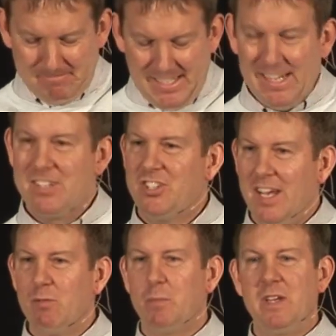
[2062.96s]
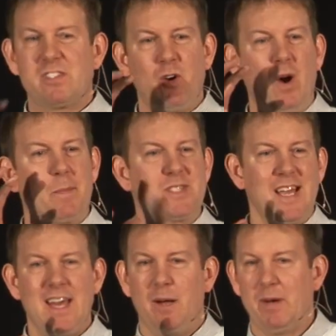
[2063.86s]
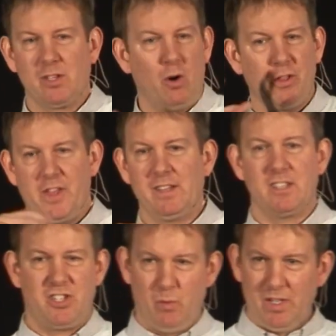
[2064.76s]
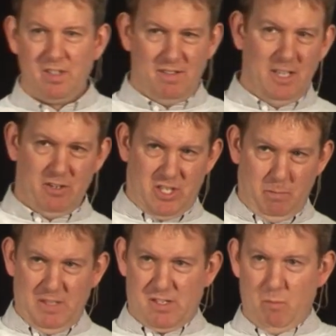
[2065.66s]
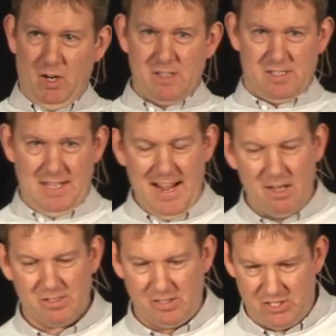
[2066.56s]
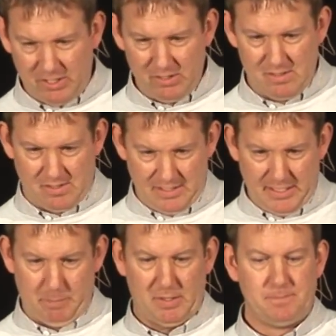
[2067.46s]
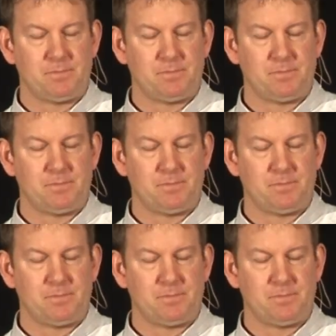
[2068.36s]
And Jen would be so upset about the whole thing that she wouldn't, she'd be somewhere else in the house because she couldn't sleep.